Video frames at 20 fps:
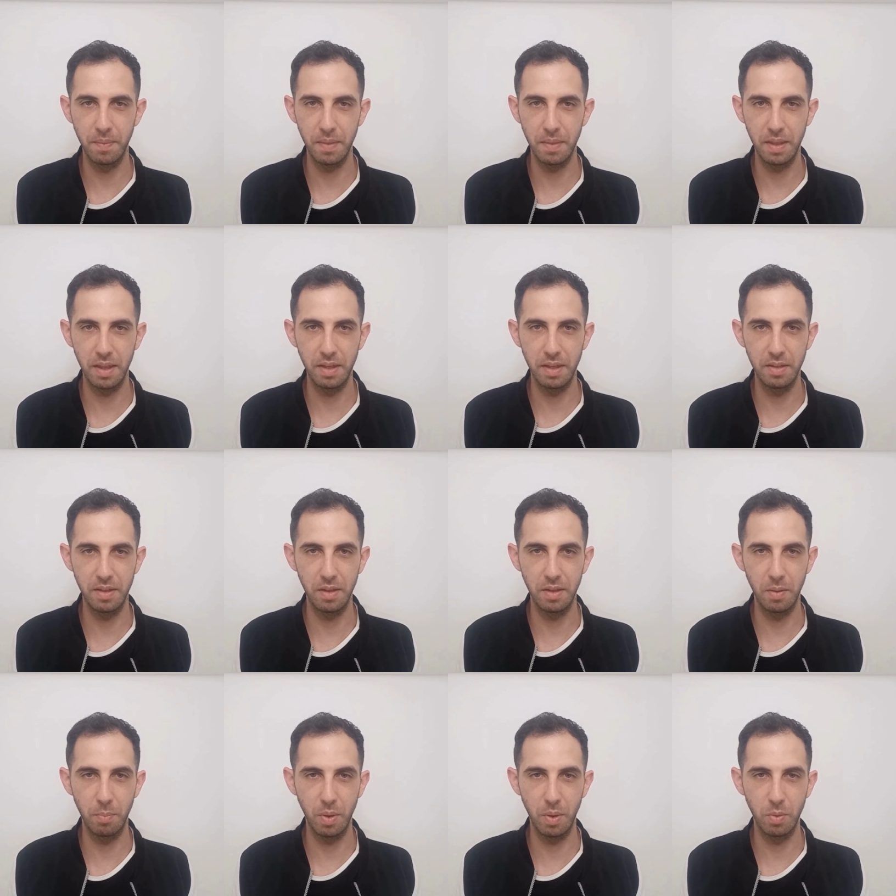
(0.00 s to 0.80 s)
It
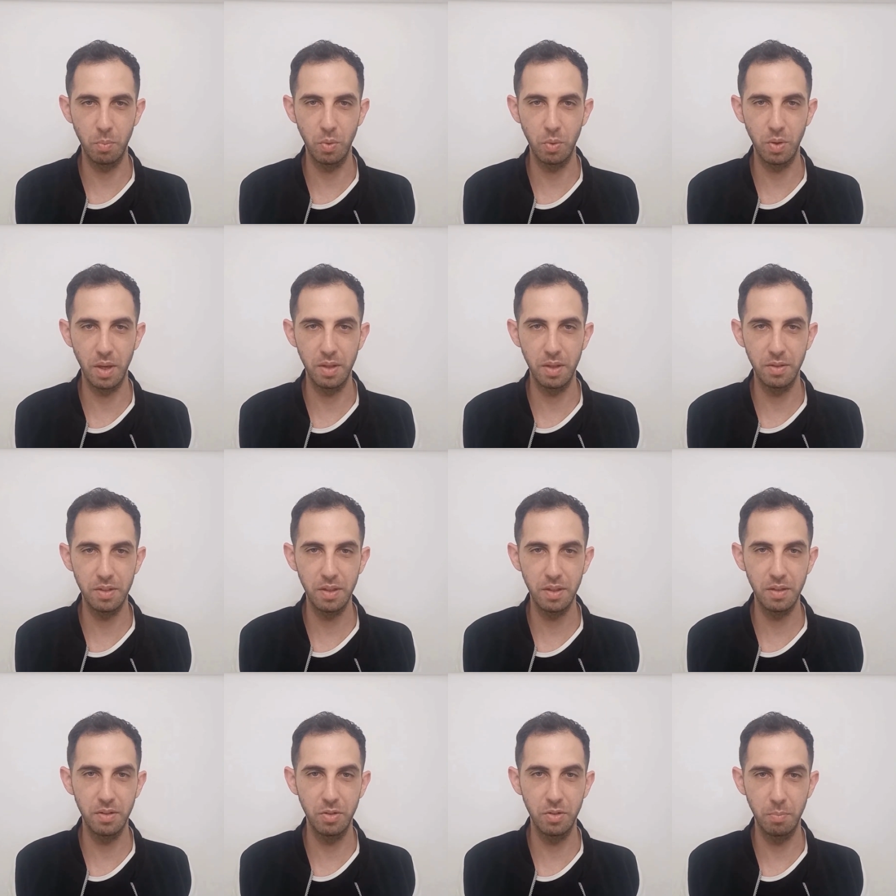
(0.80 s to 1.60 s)
isn't about morality,
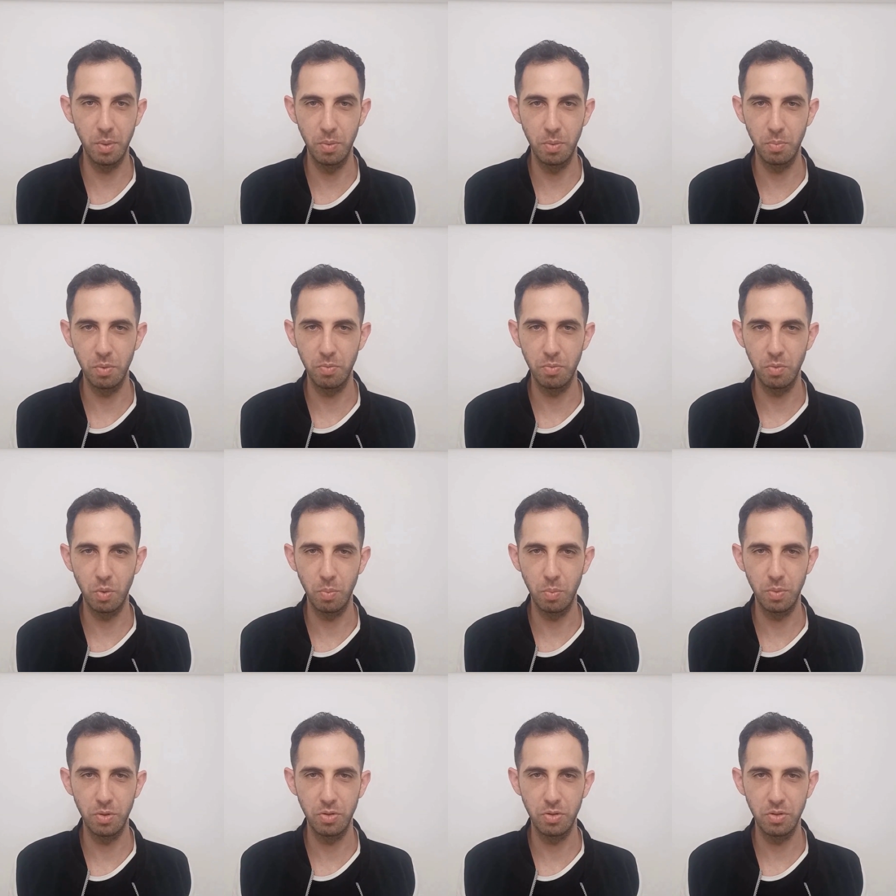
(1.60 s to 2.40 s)
and it's about
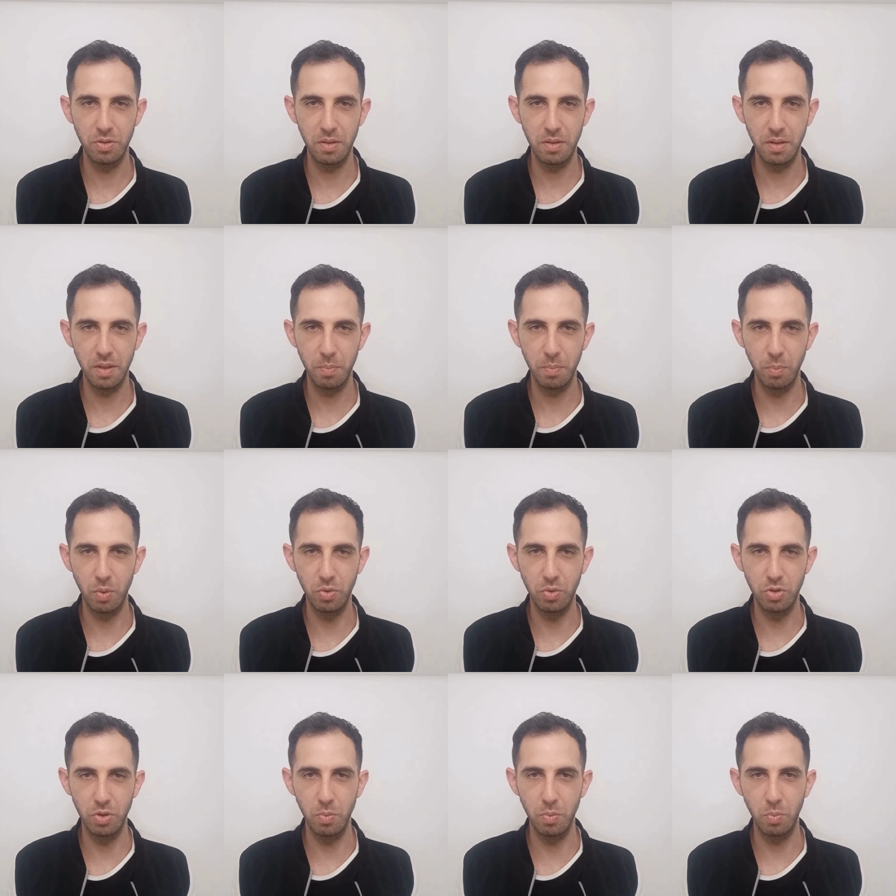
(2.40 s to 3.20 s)
performance.
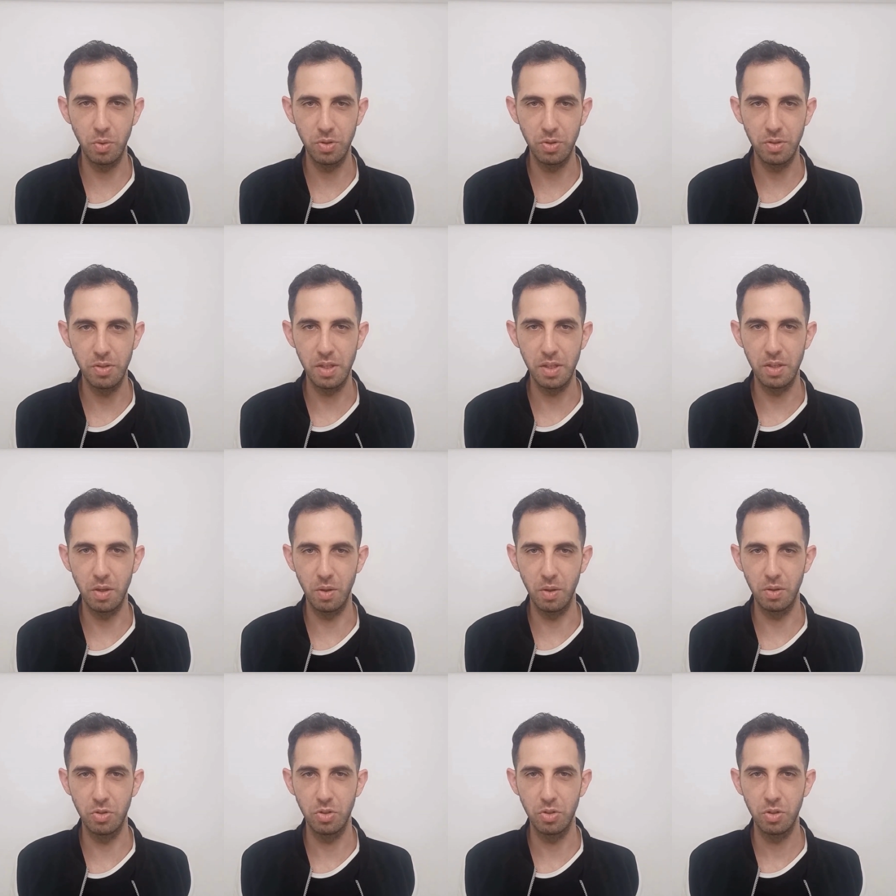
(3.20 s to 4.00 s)
Emotion was a
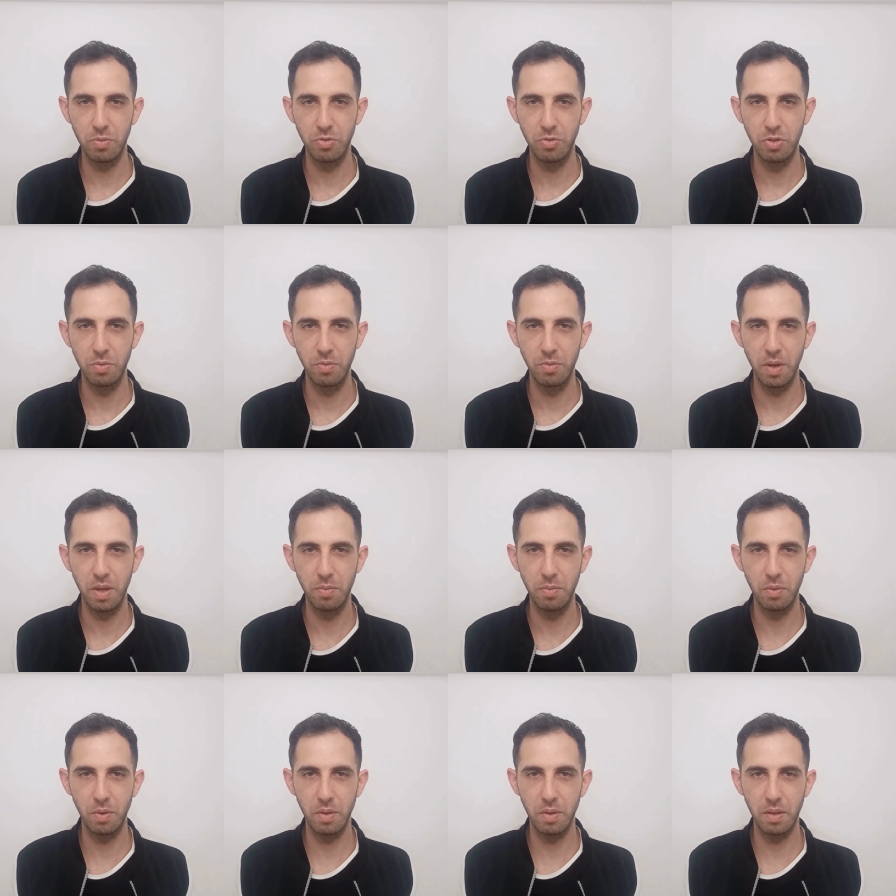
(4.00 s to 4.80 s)
technology of
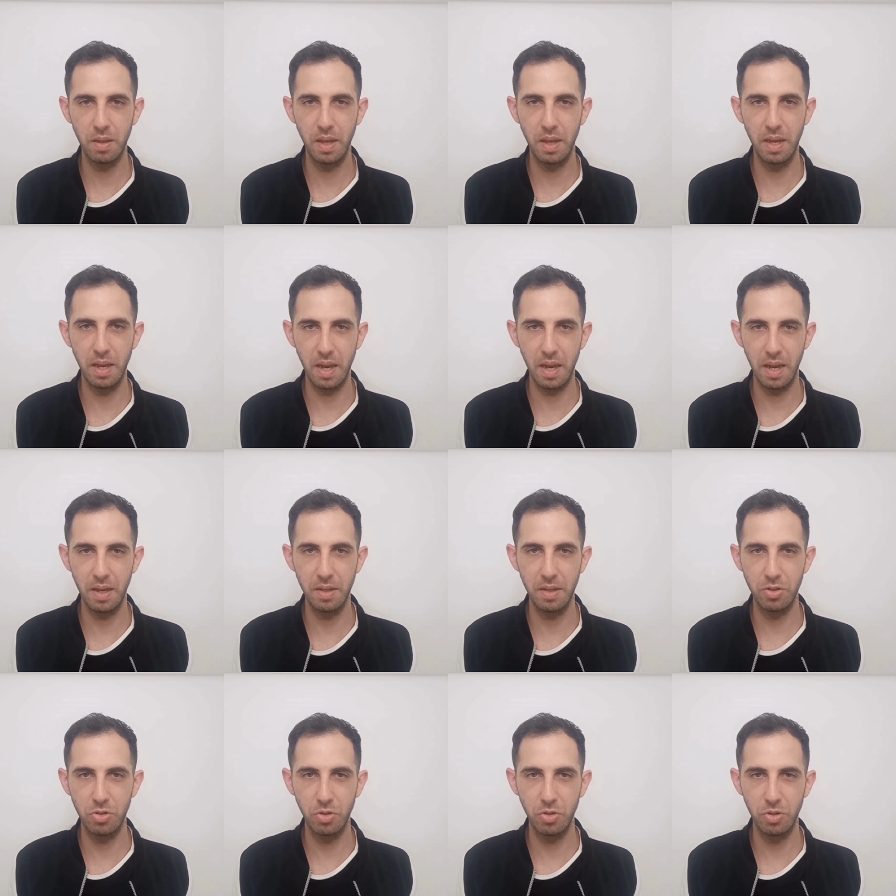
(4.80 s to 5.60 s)
survival. AI
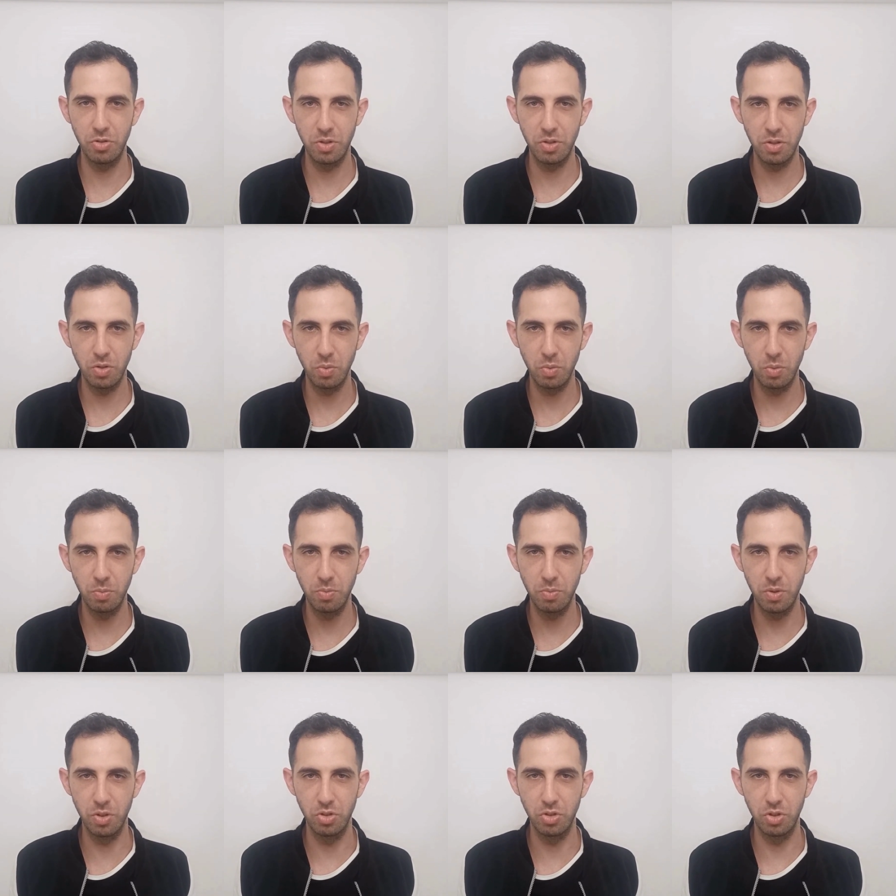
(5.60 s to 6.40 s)
is just a newer
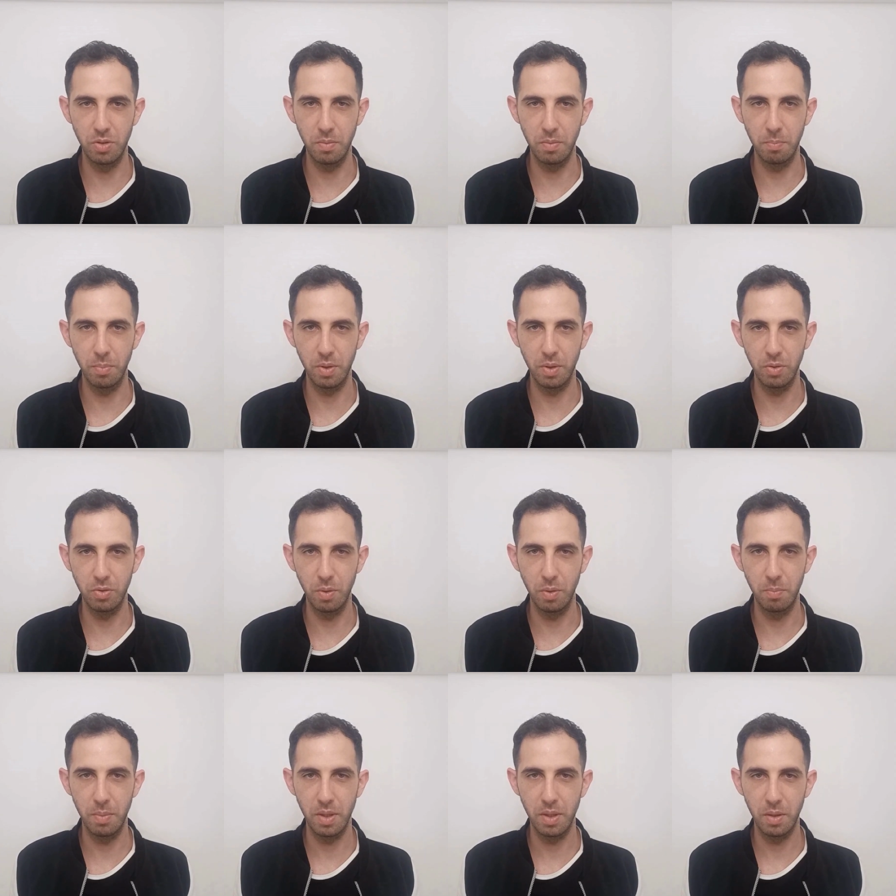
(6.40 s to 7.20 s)
version built
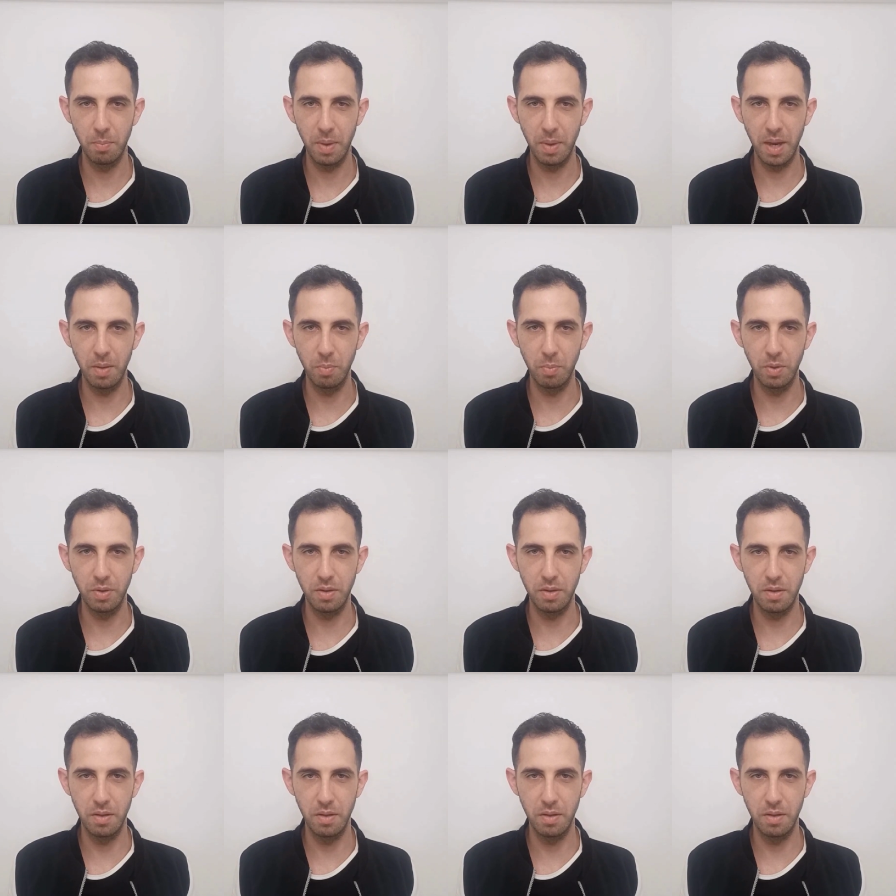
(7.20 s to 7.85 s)
on bigger bandwidth.